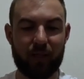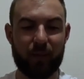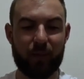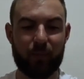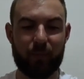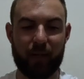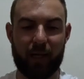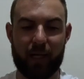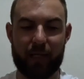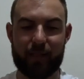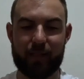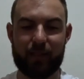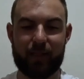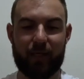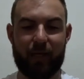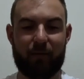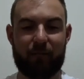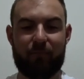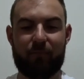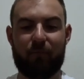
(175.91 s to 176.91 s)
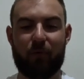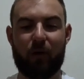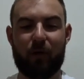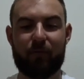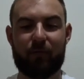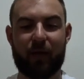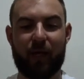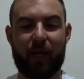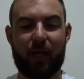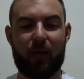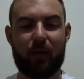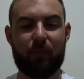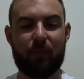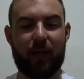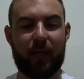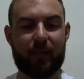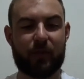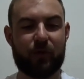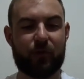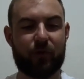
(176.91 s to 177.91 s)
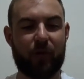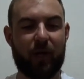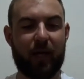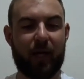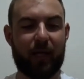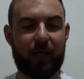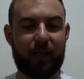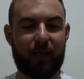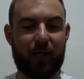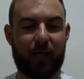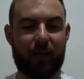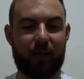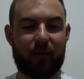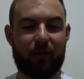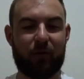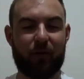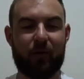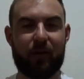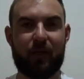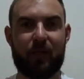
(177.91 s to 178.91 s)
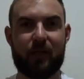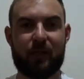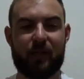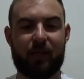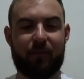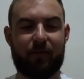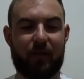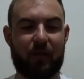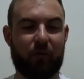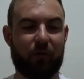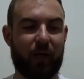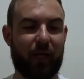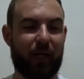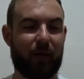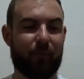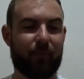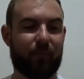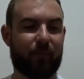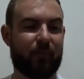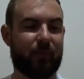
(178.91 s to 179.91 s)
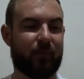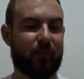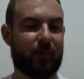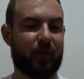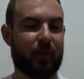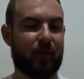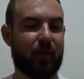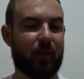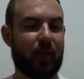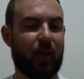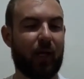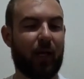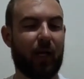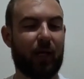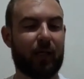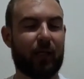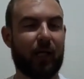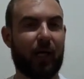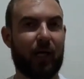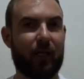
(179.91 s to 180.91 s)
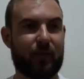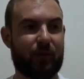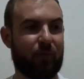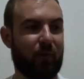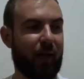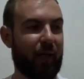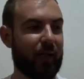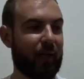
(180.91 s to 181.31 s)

but yeah, 5k max drag and 30 to 70 gram cast weight.